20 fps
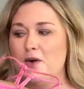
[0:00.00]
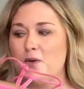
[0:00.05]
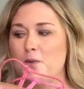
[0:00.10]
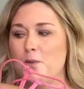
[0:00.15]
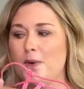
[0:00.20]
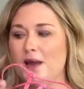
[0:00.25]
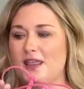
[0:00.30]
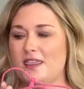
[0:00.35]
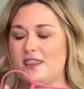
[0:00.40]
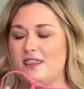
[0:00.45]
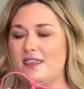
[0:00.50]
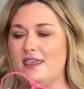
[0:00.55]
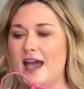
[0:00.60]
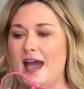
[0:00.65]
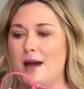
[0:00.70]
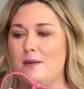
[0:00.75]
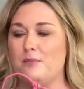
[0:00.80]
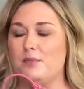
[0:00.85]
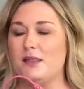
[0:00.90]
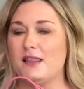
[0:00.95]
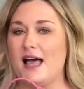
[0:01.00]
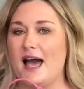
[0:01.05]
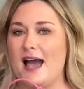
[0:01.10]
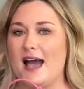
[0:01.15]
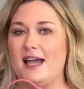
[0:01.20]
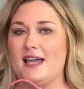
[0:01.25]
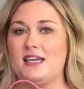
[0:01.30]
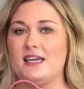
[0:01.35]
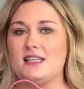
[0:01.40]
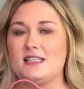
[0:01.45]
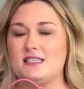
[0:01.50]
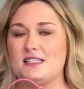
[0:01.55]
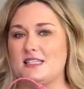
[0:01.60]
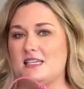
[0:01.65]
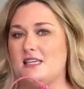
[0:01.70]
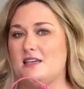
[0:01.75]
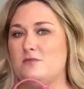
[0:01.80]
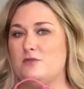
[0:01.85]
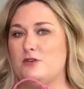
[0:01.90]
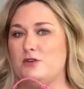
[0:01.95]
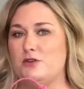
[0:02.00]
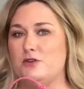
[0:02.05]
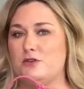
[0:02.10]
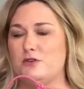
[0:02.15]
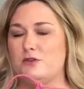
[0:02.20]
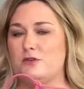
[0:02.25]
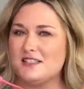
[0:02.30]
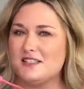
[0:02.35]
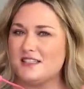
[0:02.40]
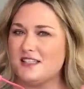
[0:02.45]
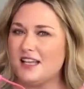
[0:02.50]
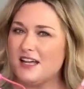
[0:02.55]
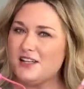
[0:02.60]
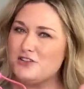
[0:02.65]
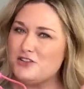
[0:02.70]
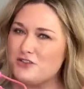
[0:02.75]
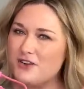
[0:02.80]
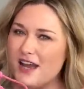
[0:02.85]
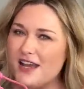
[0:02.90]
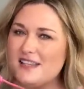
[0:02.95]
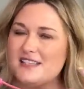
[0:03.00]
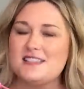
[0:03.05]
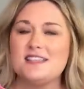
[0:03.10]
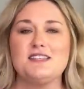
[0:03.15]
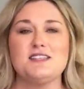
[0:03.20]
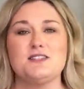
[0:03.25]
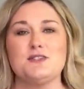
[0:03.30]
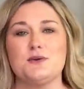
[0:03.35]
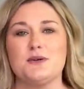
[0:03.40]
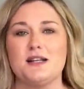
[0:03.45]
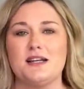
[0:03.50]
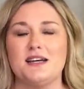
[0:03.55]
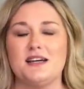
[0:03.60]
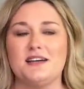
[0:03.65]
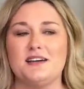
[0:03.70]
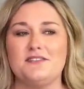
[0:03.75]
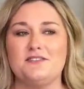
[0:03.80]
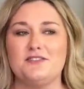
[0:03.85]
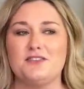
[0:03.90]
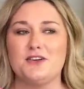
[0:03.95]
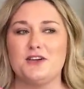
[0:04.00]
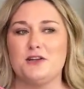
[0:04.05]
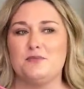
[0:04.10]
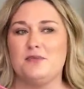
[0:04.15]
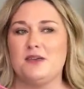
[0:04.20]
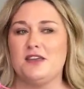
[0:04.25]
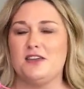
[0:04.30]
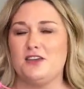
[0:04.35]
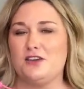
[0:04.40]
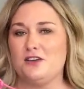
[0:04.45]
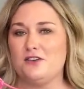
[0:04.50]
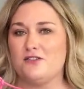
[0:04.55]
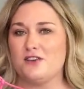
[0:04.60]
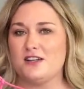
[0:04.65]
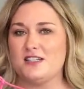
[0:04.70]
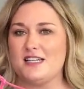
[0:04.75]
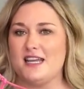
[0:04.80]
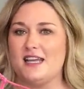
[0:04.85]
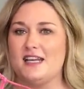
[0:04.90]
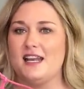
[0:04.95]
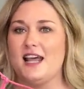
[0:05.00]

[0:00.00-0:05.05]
with that black Temu sundress that sort of could be cute for date